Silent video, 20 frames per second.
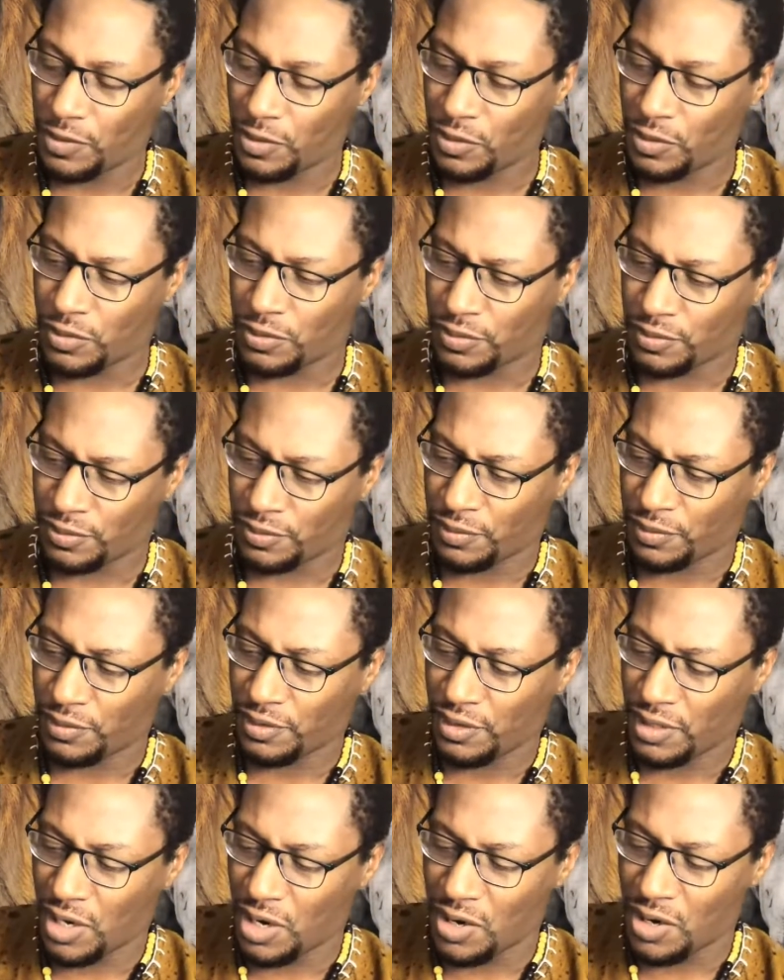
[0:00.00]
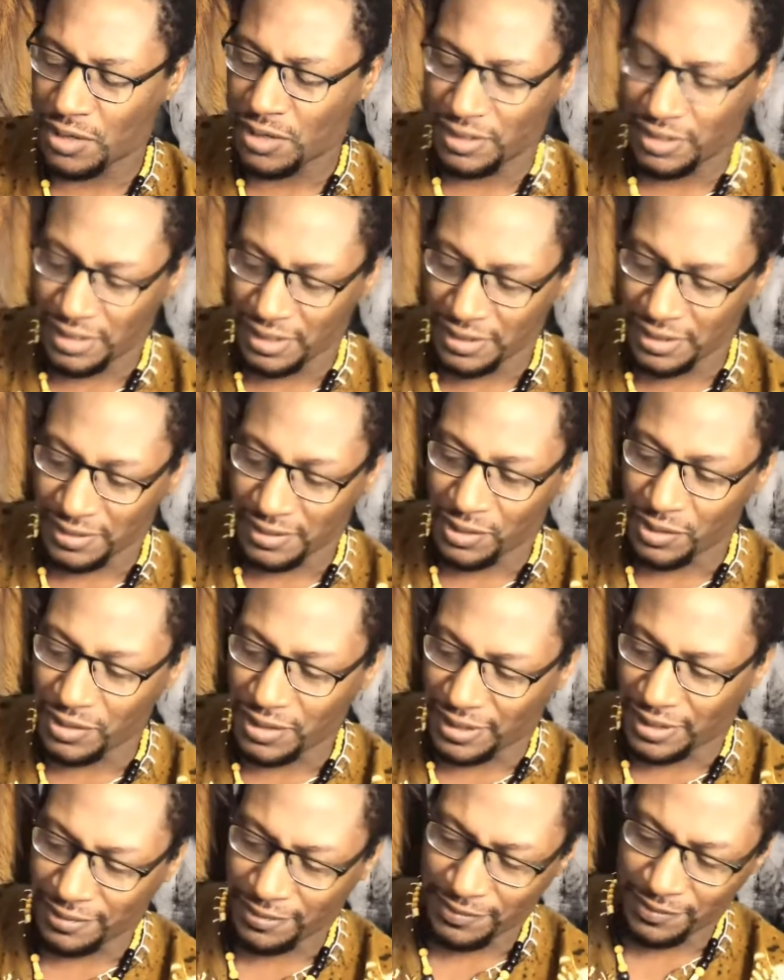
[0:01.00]
Ooh, Lord Jesus.
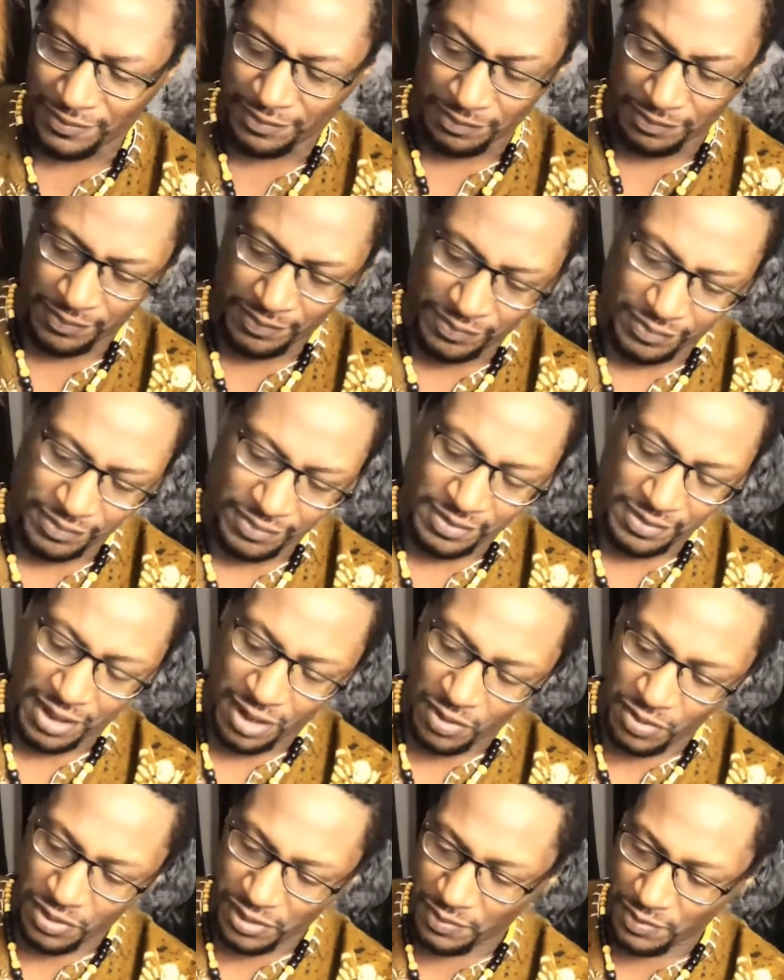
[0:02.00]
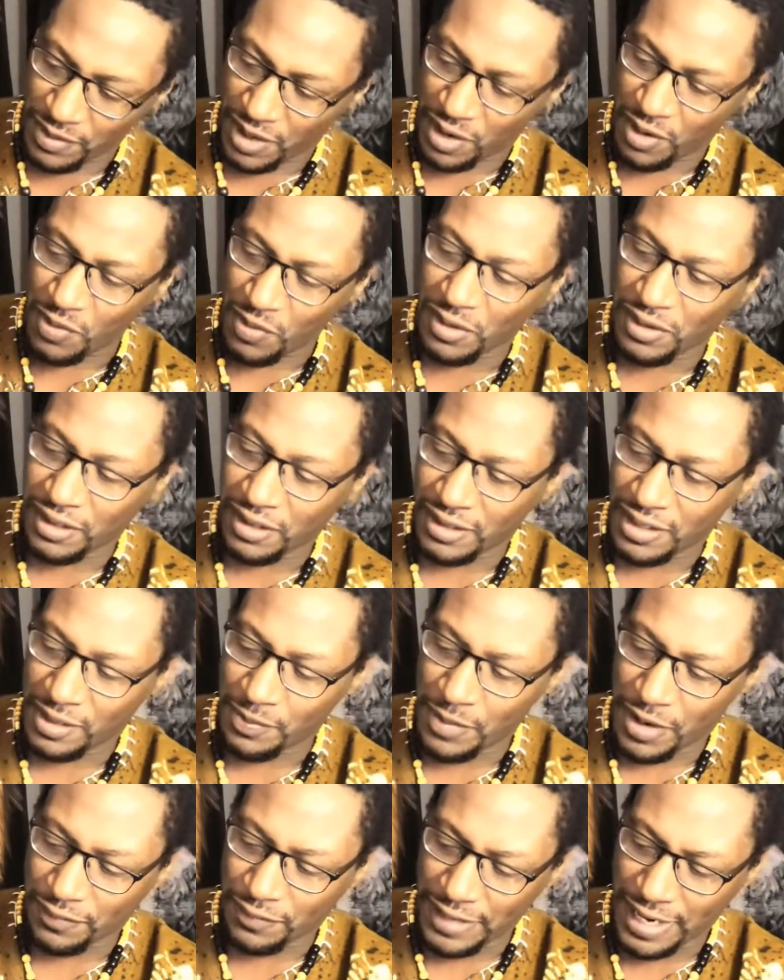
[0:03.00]
Okay, I don't want it to
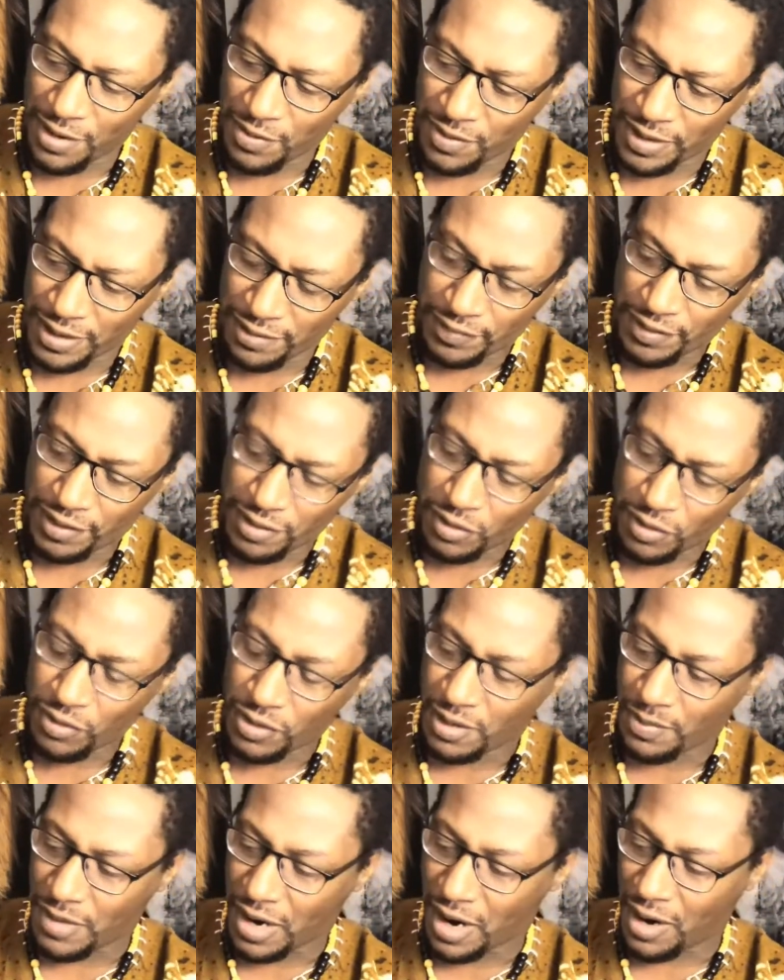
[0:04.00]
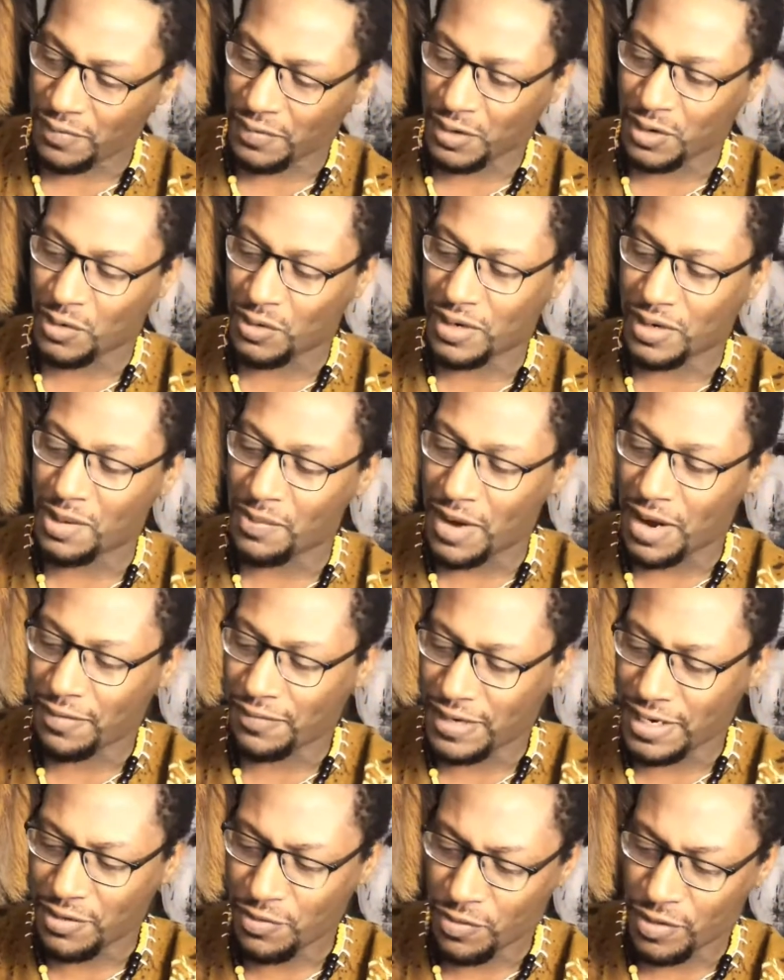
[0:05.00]
come off that way. If it's gonna come off, it's gonna come
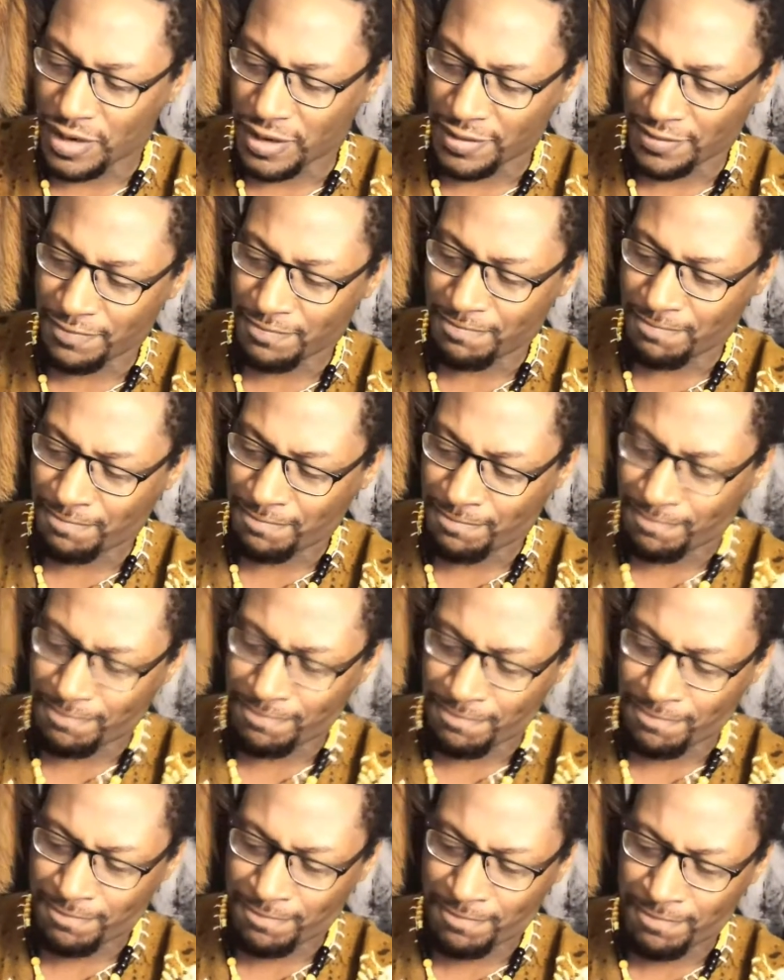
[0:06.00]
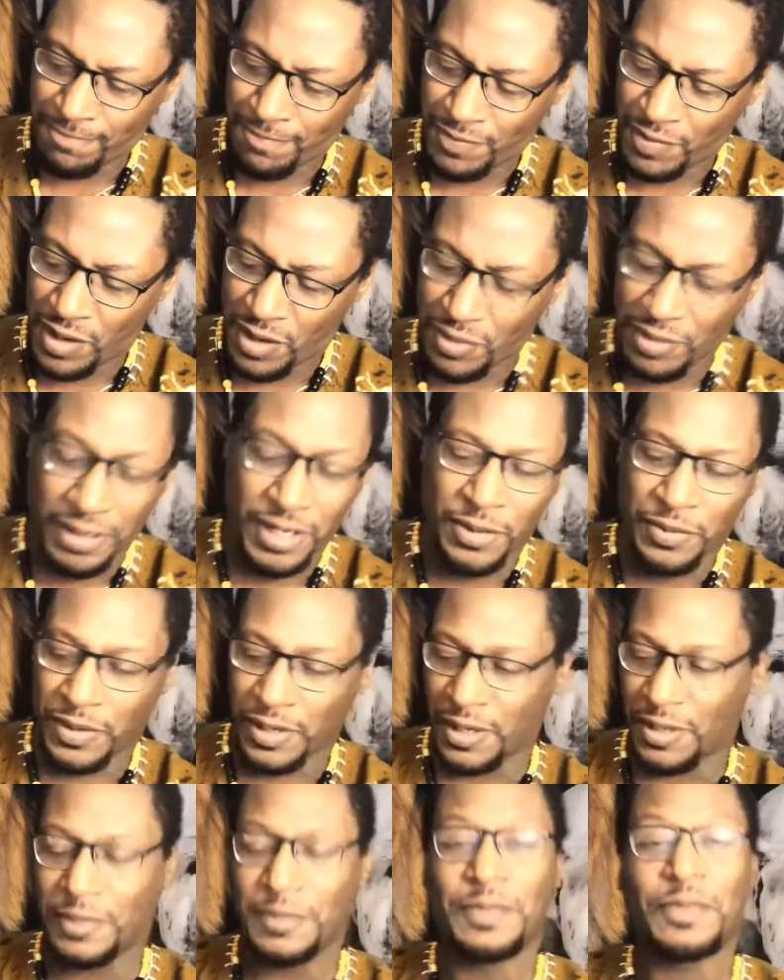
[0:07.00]
off that way. Okay, there
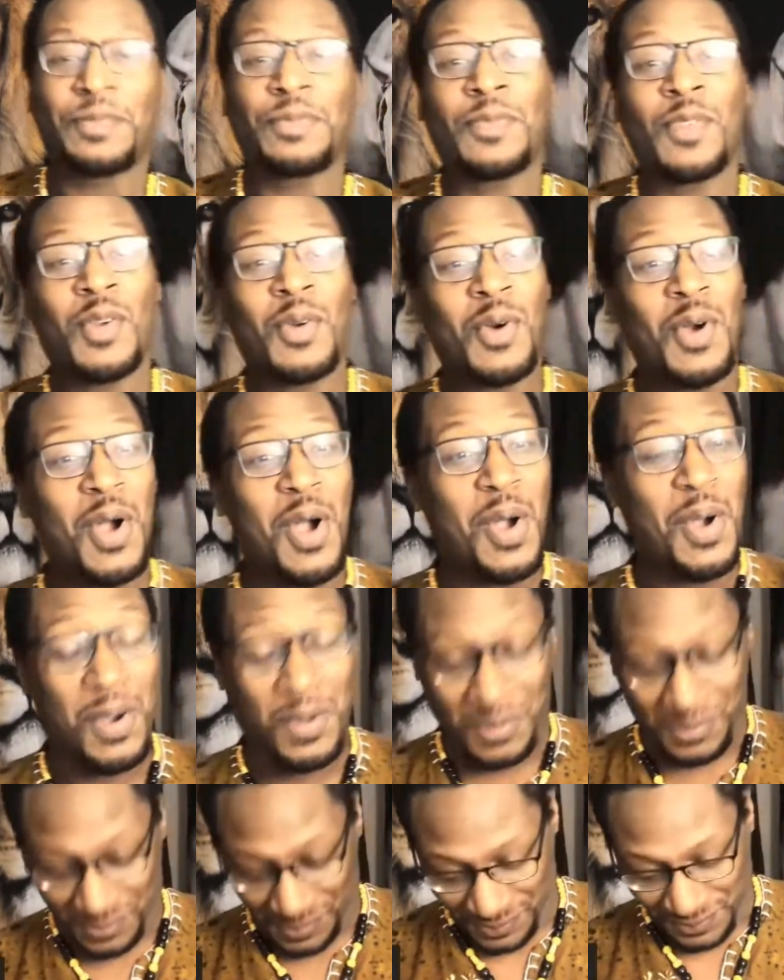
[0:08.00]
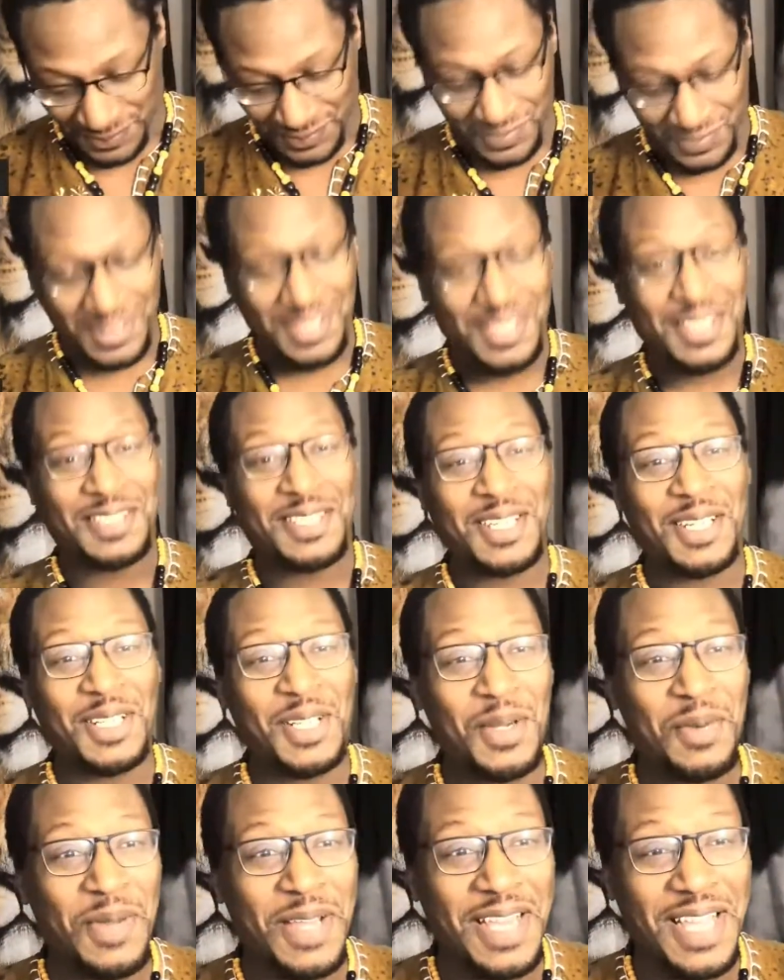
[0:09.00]
we go. Woo! Took
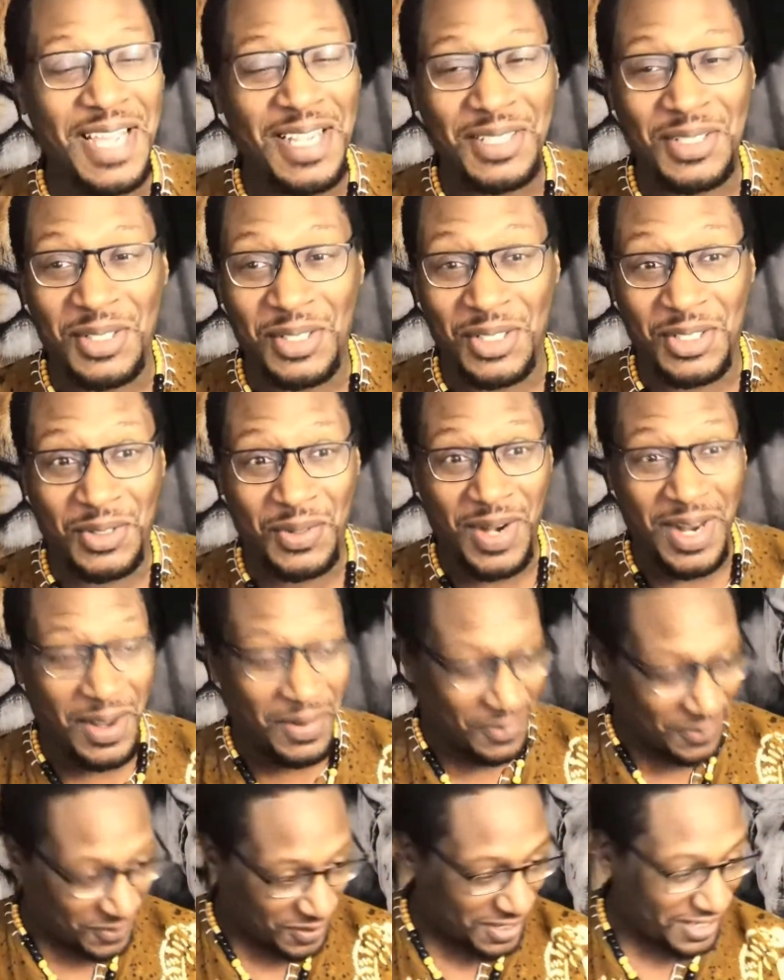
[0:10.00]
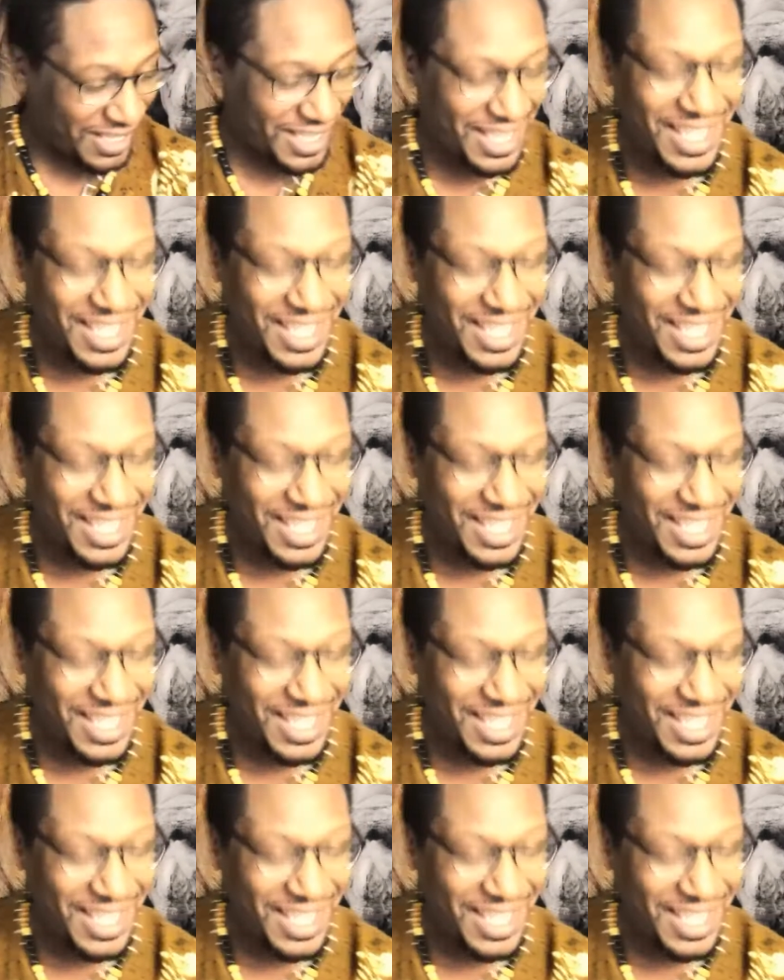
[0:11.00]
a little bit extra strength.